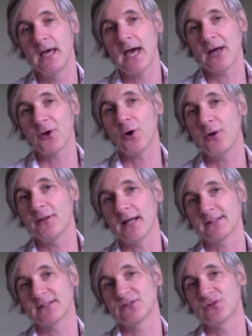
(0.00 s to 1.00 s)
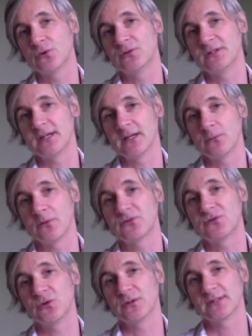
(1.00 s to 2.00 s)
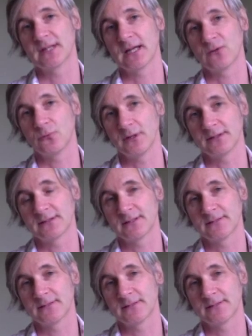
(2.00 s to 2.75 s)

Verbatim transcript: and how that's associated with suicidal risk.